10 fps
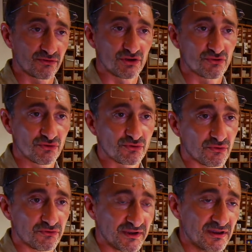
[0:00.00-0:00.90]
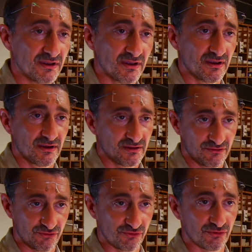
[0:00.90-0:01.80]
These are things we do to the
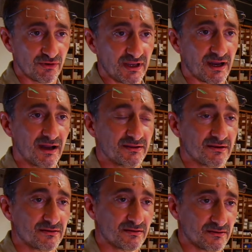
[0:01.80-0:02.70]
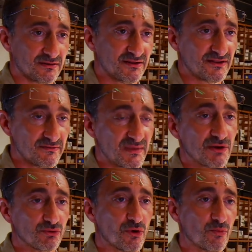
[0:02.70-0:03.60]
skulls of enemies,
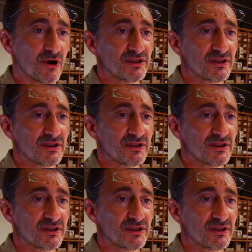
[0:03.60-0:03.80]
or at